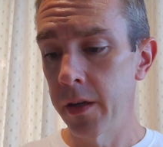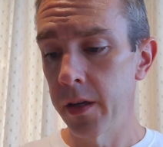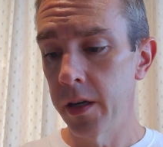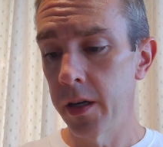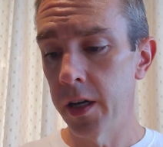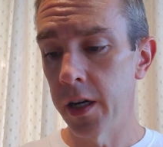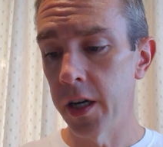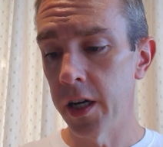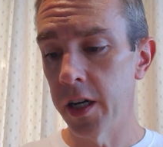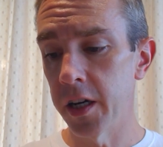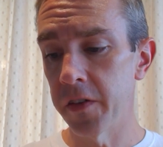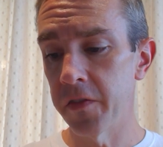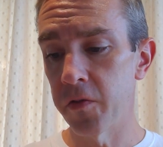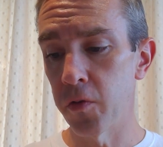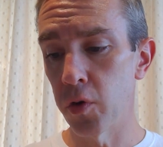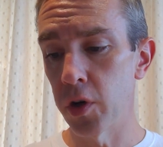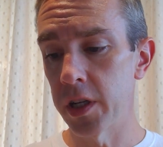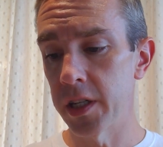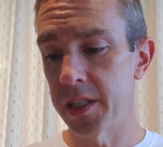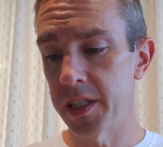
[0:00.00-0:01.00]

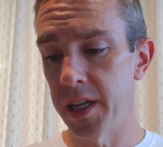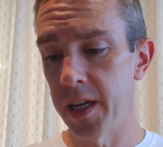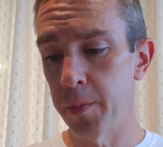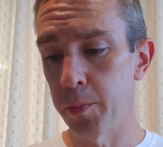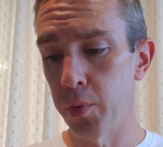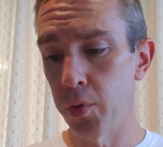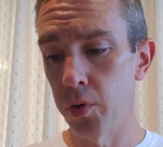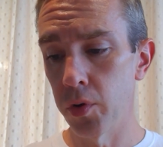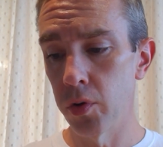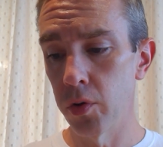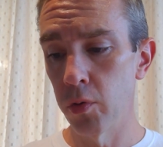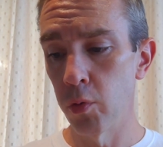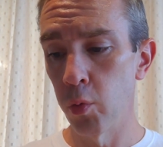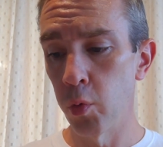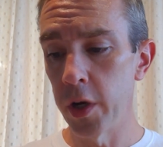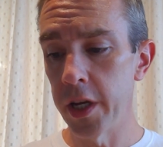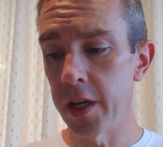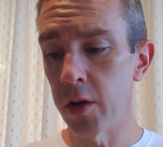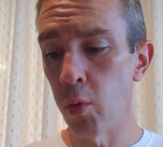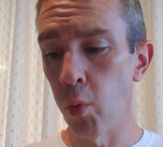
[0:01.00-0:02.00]
For example,
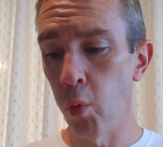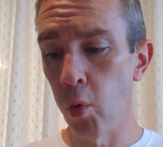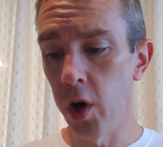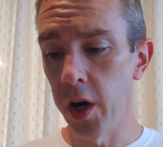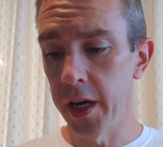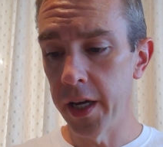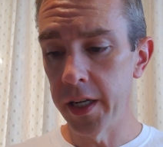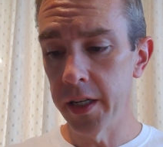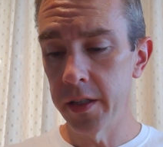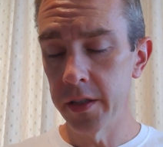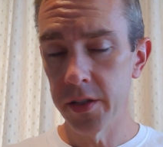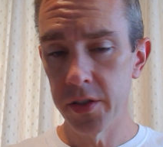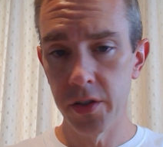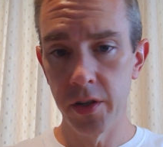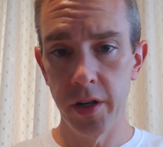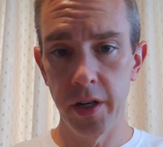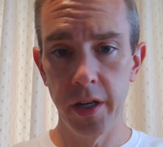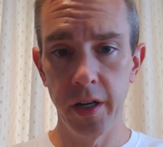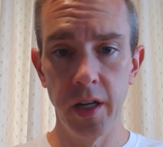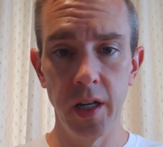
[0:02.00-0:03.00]
week 1,
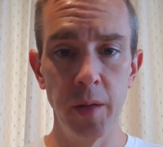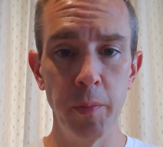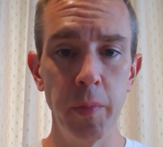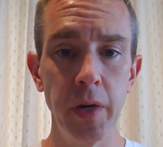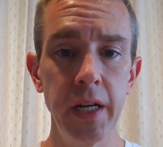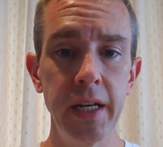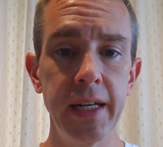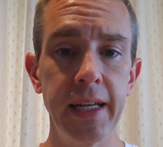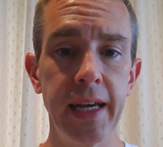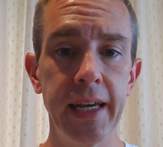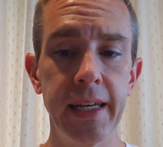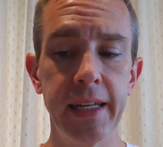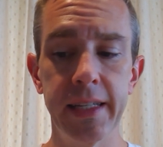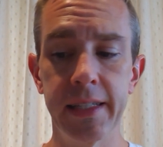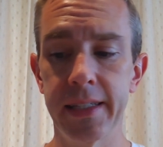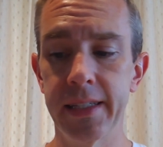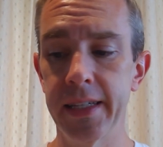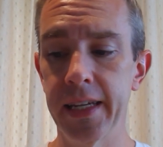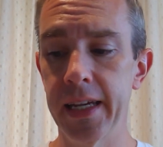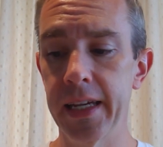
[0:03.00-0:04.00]
starting on Monday, it
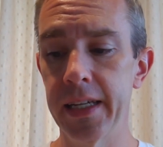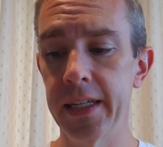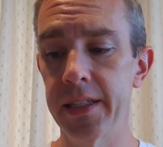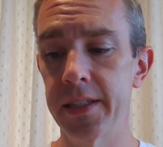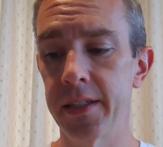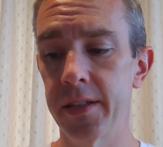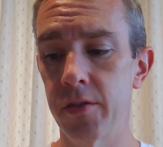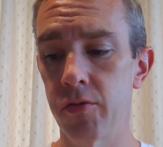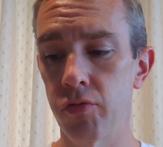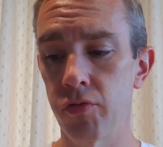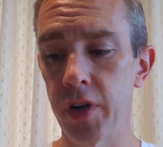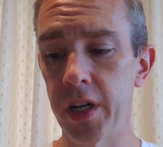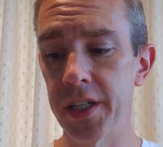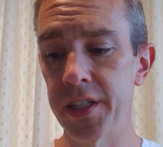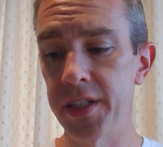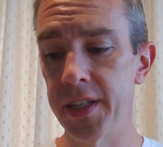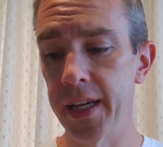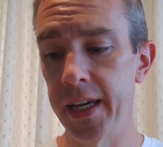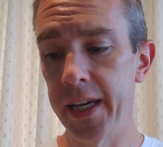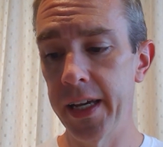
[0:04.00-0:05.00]
says
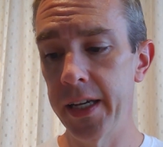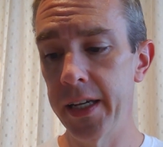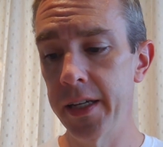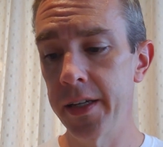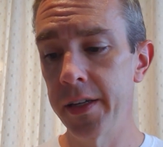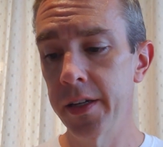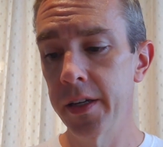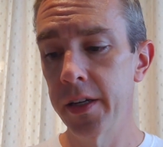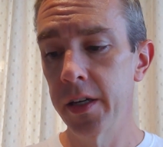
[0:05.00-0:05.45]
rest day,